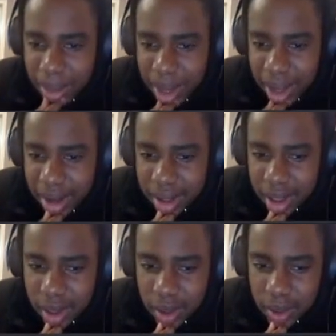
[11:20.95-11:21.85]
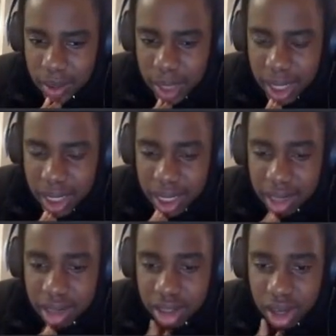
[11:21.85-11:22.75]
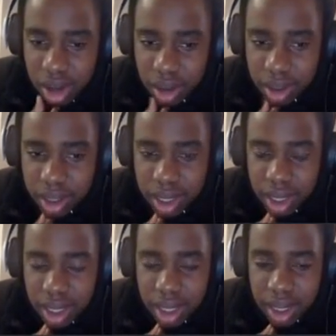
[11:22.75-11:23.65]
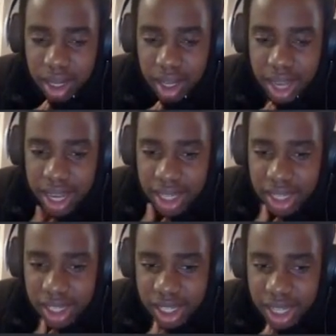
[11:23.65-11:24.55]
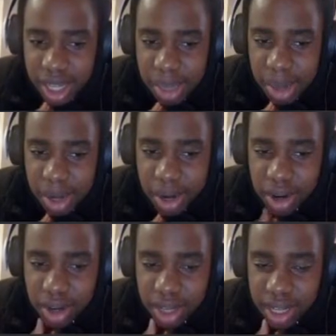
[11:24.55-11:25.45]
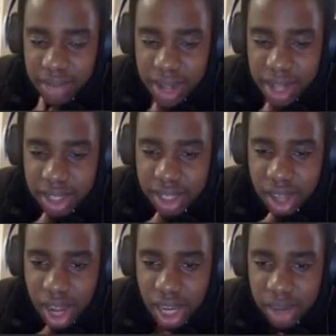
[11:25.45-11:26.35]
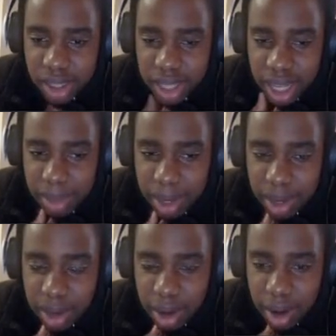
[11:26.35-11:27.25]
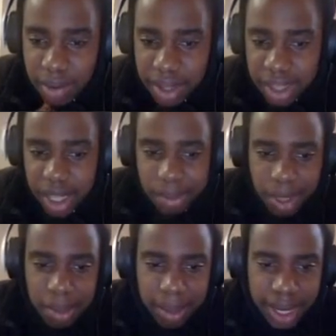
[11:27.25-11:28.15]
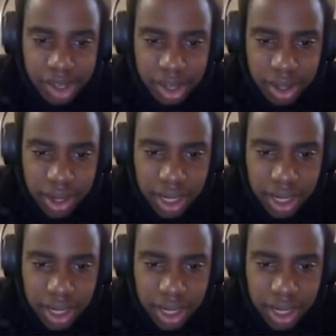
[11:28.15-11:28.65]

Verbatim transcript: man, oh man. So Kansas is slightly better on defense. Iowa is slightly better on offense. They they play each other.